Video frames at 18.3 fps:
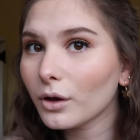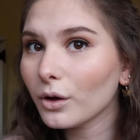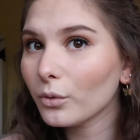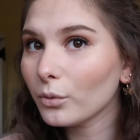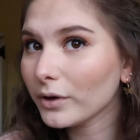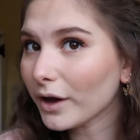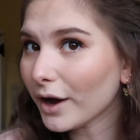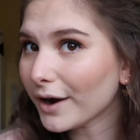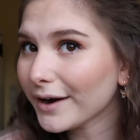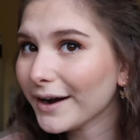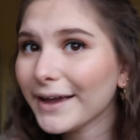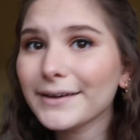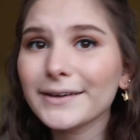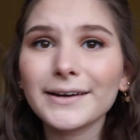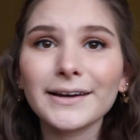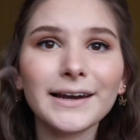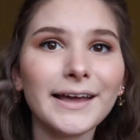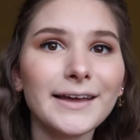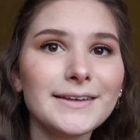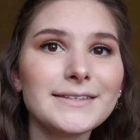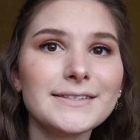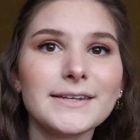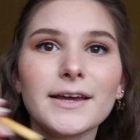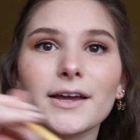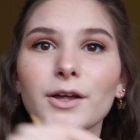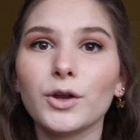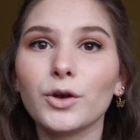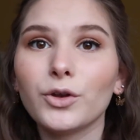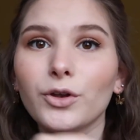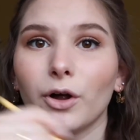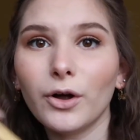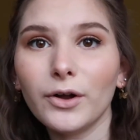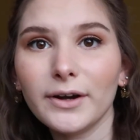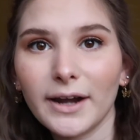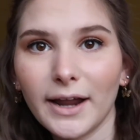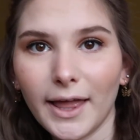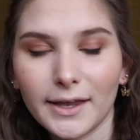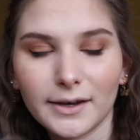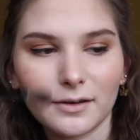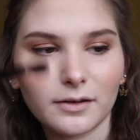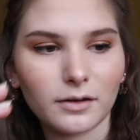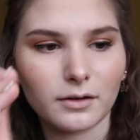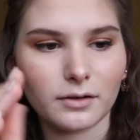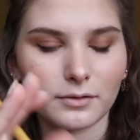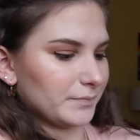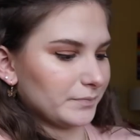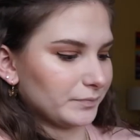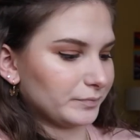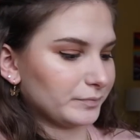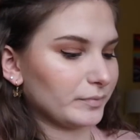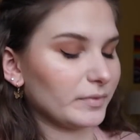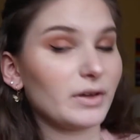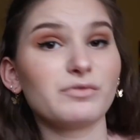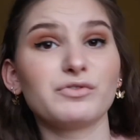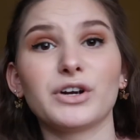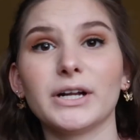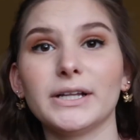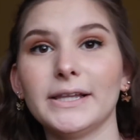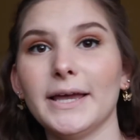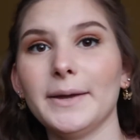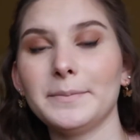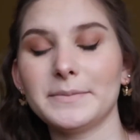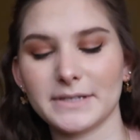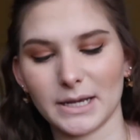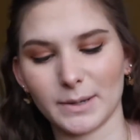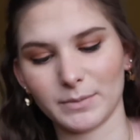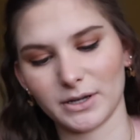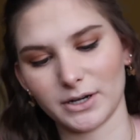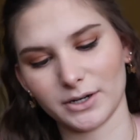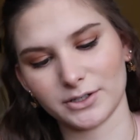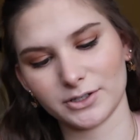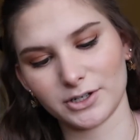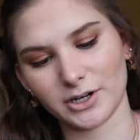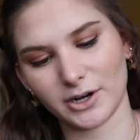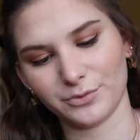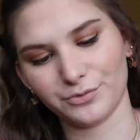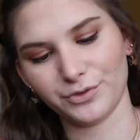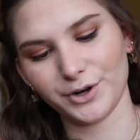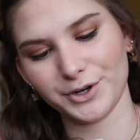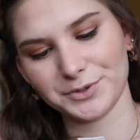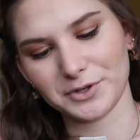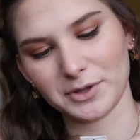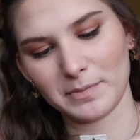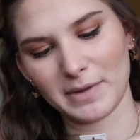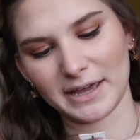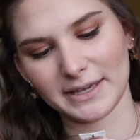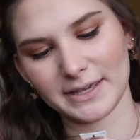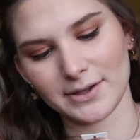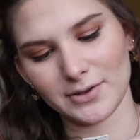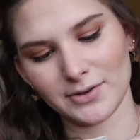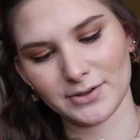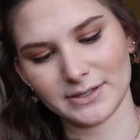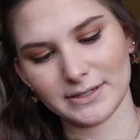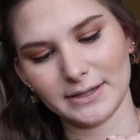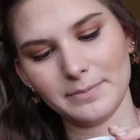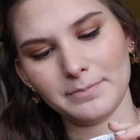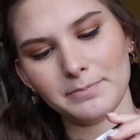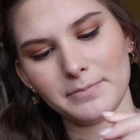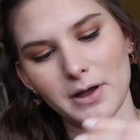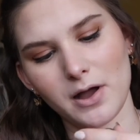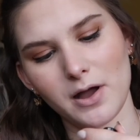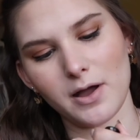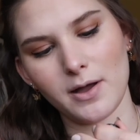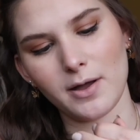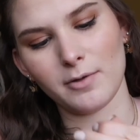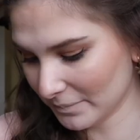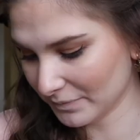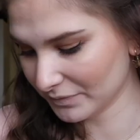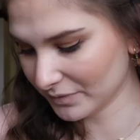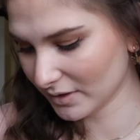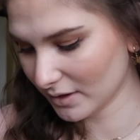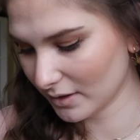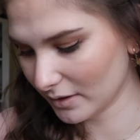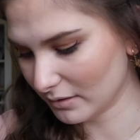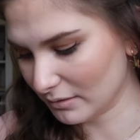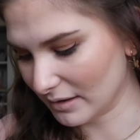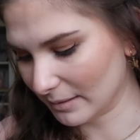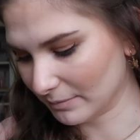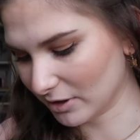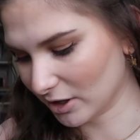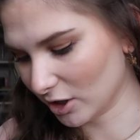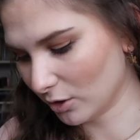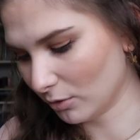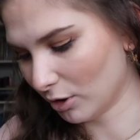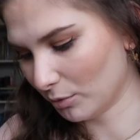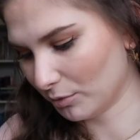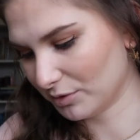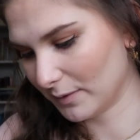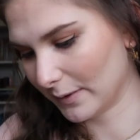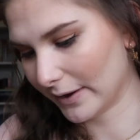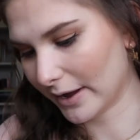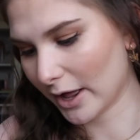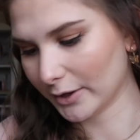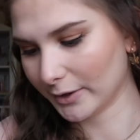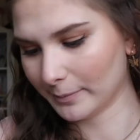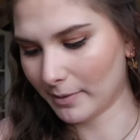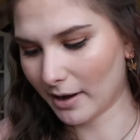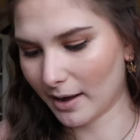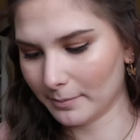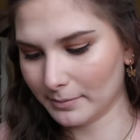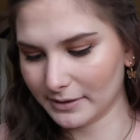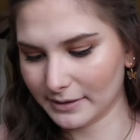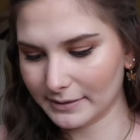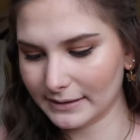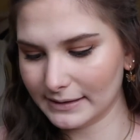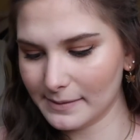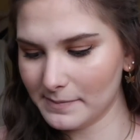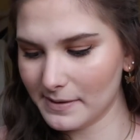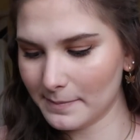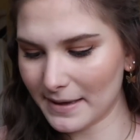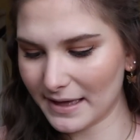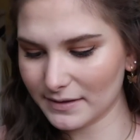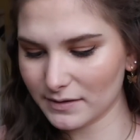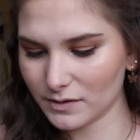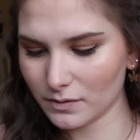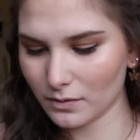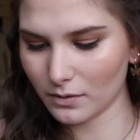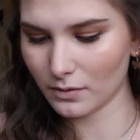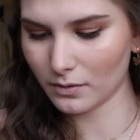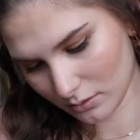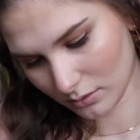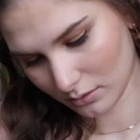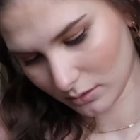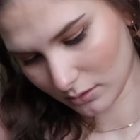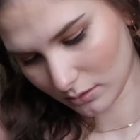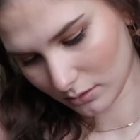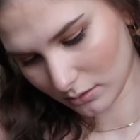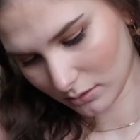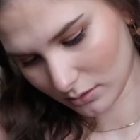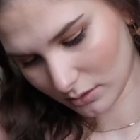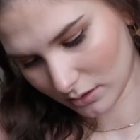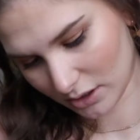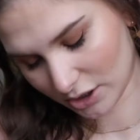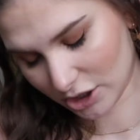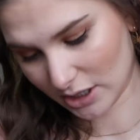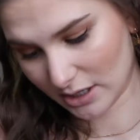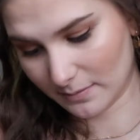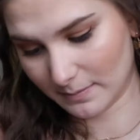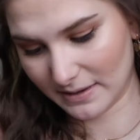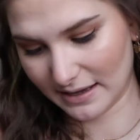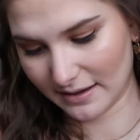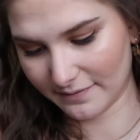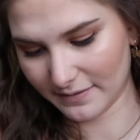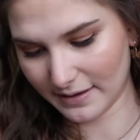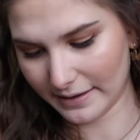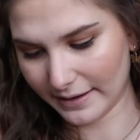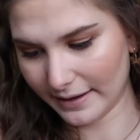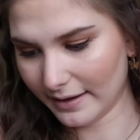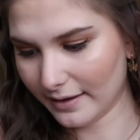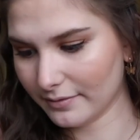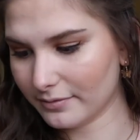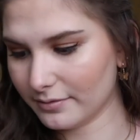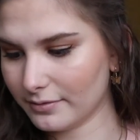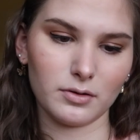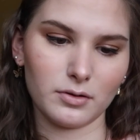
We are a glazed donut. For lips, I'm gonna start first with my Kiehl's lip balm. Then I'm gonna go in with the ColourPop lippy pencil in the shade BFF.